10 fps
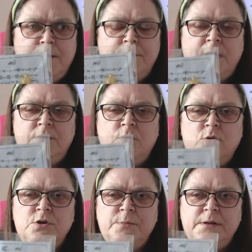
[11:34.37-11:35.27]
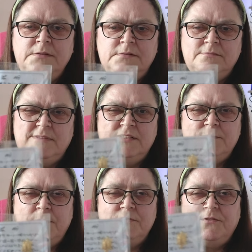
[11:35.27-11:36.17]
an ornament, they're
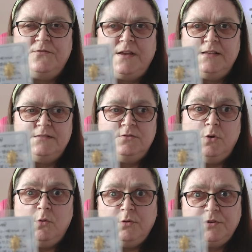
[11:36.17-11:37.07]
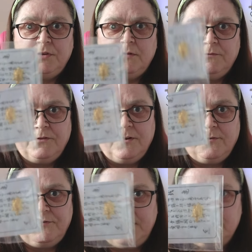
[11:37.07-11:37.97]
supposed to face north
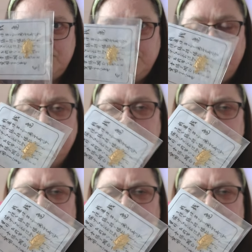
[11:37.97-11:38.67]
for feng shui.